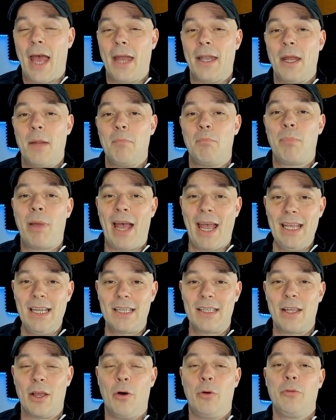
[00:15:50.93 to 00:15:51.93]
and then
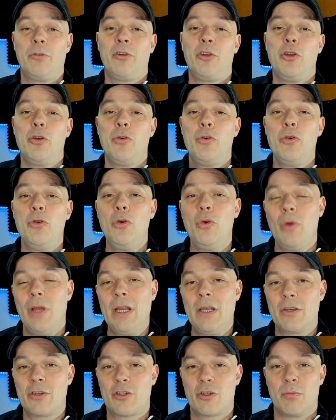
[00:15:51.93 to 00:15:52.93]
paste it onto your new
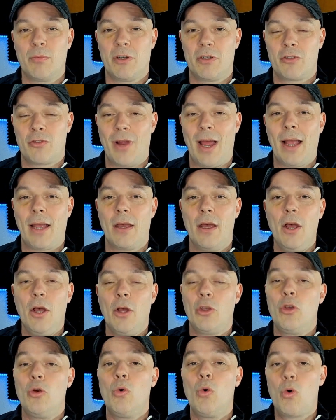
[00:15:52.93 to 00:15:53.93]
instrument track,
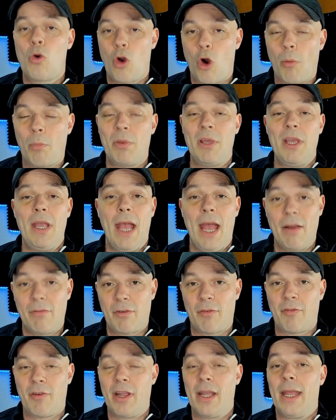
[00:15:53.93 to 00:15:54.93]
you will copy
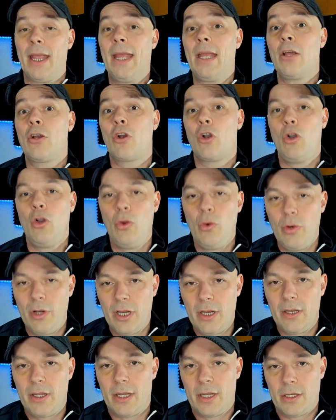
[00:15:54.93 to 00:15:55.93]
everything,
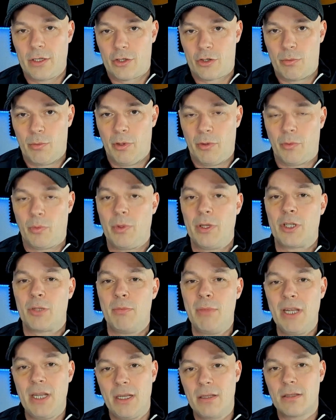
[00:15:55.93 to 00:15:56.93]
including the instrument, which
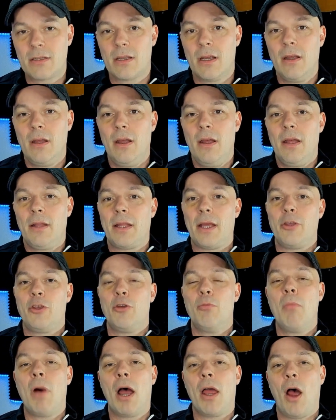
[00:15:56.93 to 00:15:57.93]
means that
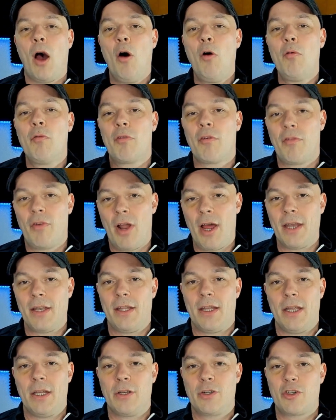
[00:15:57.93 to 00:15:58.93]
you might overwrite
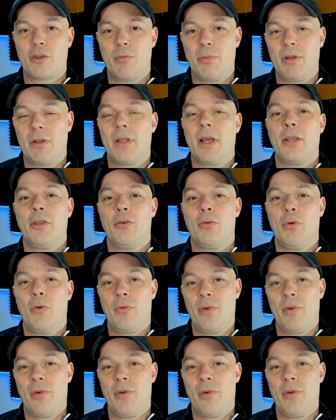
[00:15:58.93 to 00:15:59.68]
the instrument that you